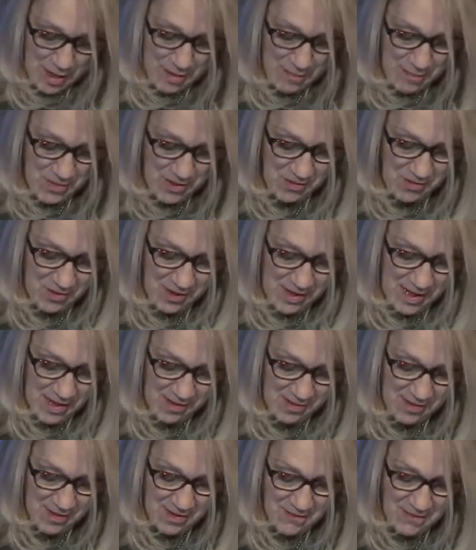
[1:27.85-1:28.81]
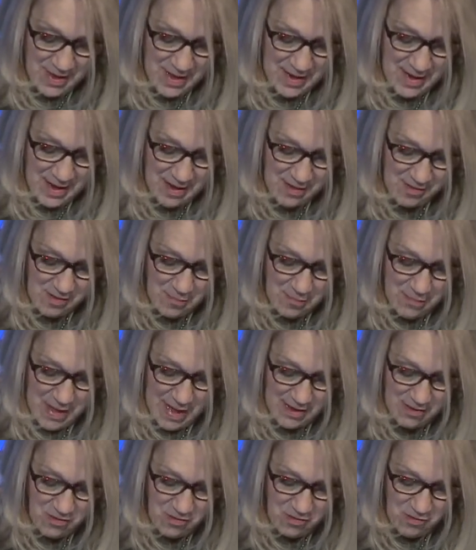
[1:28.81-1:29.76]
Mr. Kesavan has a
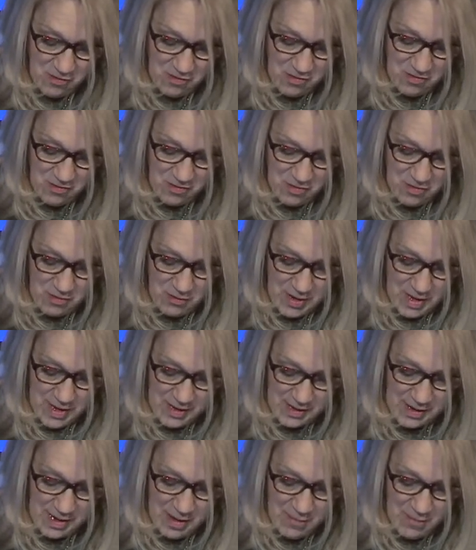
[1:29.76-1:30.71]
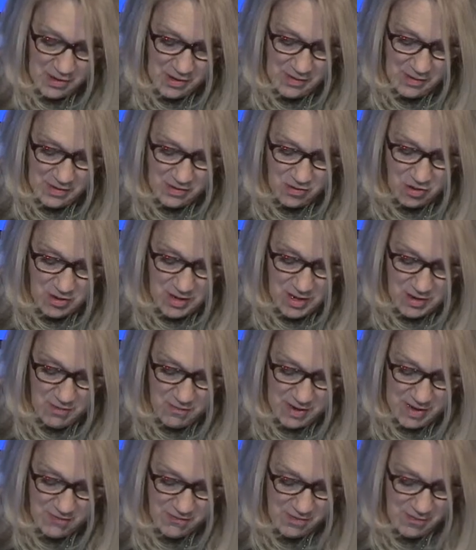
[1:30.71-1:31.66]
bachelor's degree in chemical
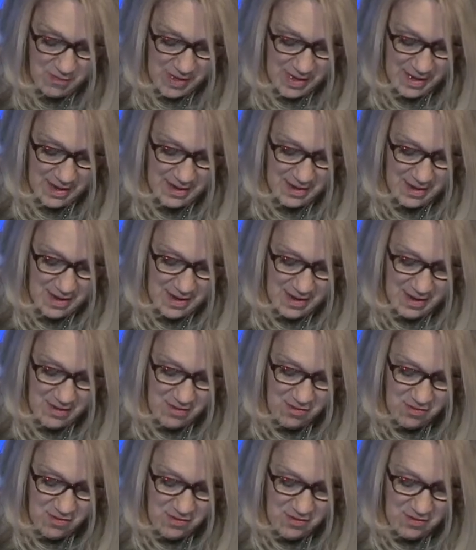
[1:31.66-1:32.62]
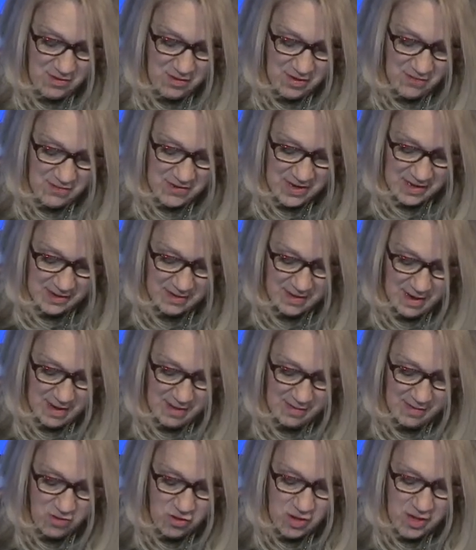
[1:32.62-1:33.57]
engineering from the Indian Institute of
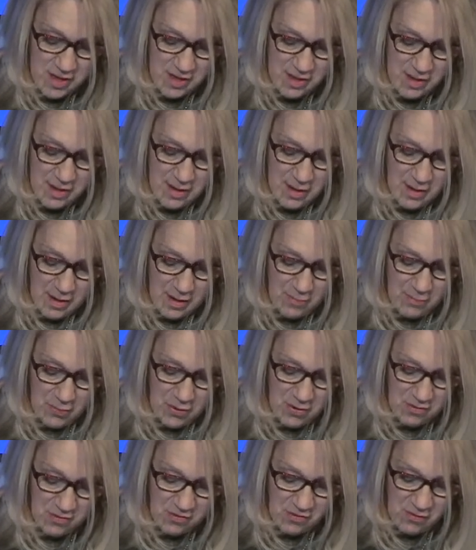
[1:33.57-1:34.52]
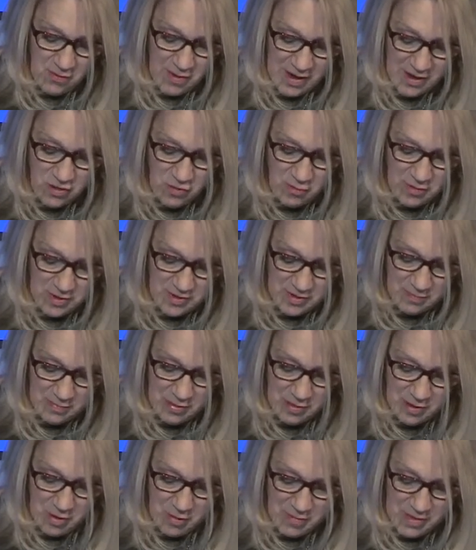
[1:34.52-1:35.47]
Technology, a postgraduate
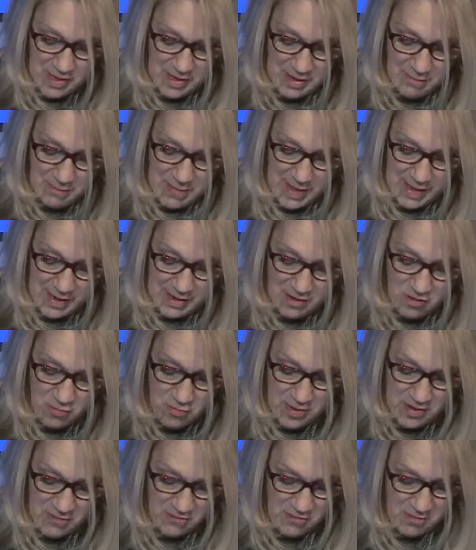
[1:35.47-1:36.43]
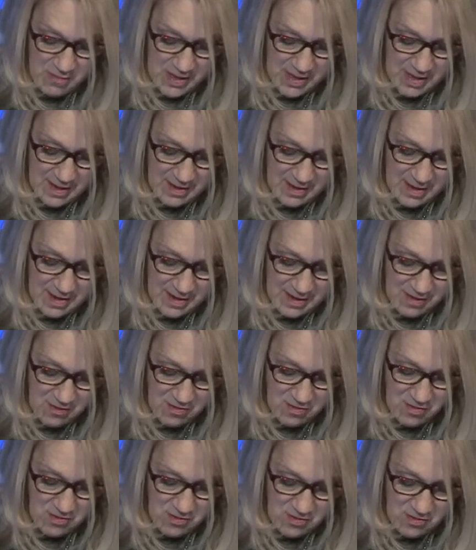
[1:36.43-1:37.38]
diploma in management from the Indian
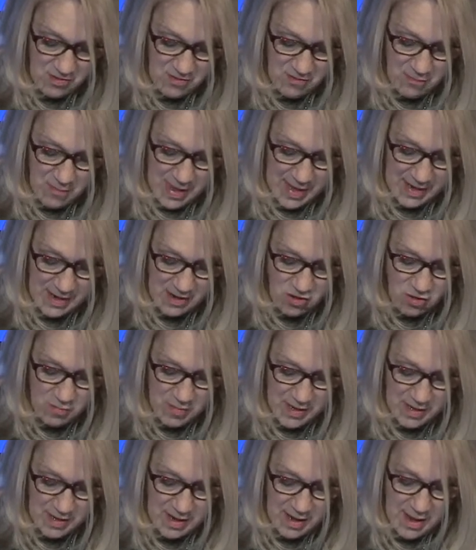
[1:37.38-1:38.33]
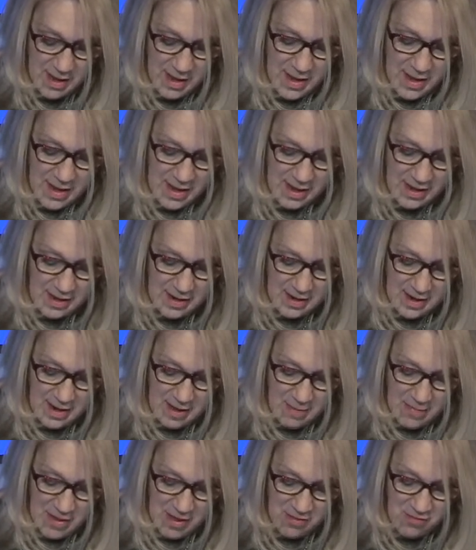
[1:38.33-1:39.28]
Institute of Management, and
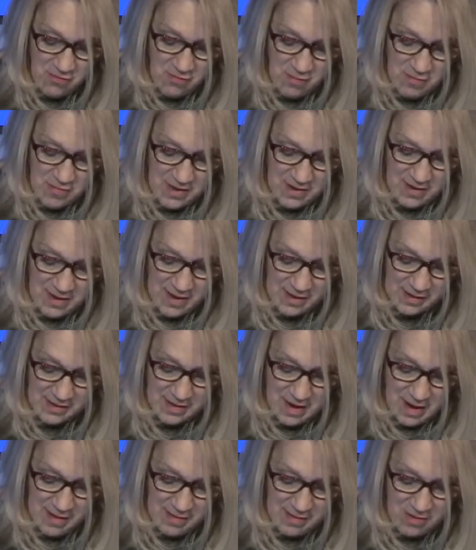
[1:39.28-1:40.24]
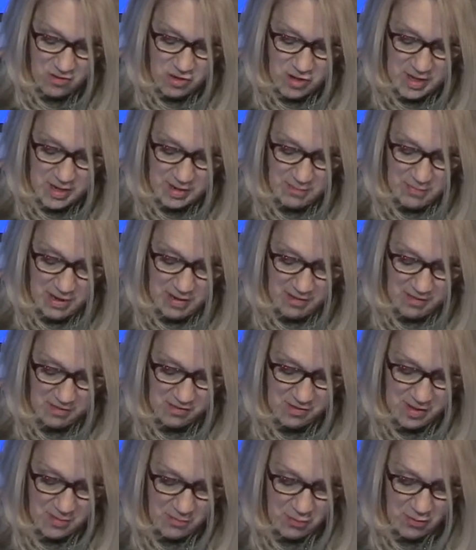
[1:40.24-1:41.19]
an MS from the Technology and
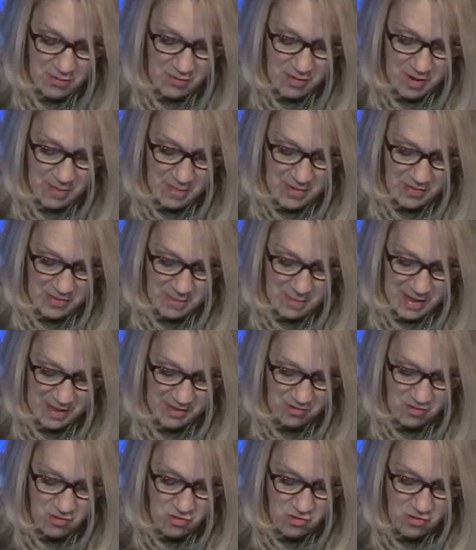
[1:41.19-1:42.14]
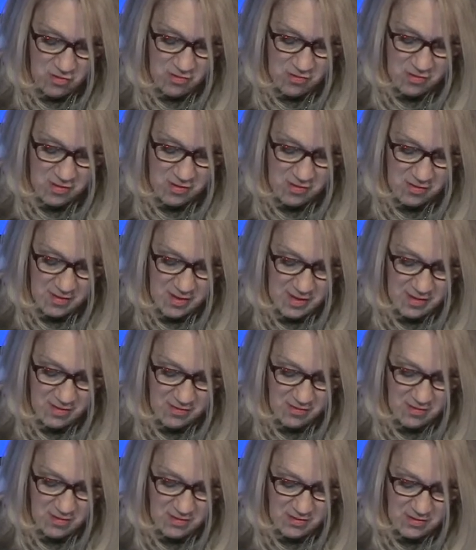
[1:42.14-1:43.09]
Policy Program at the Massachusetts
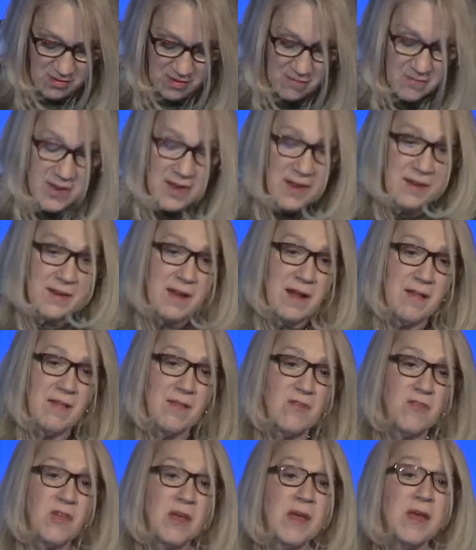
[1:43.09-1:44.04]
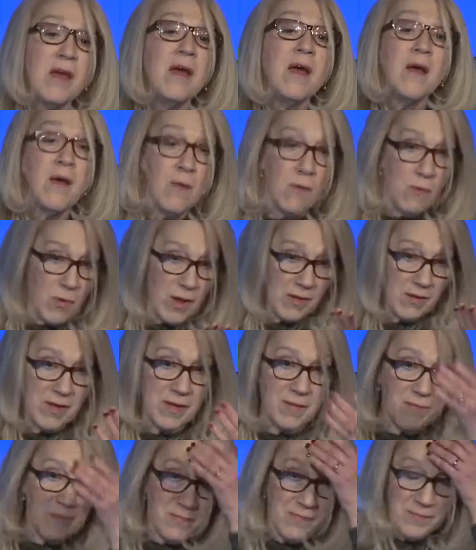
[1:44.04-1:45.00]
Institute of Technology.
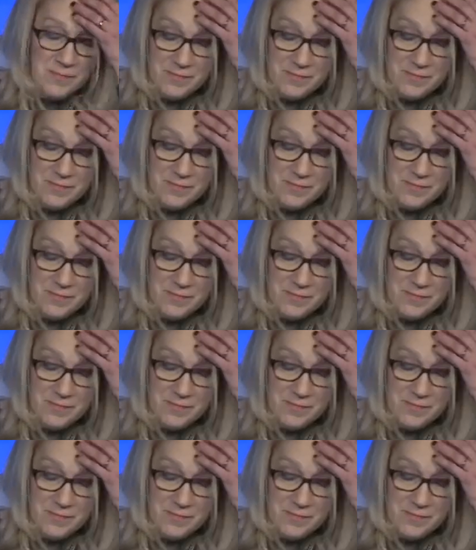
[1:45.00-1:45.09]
Welcome.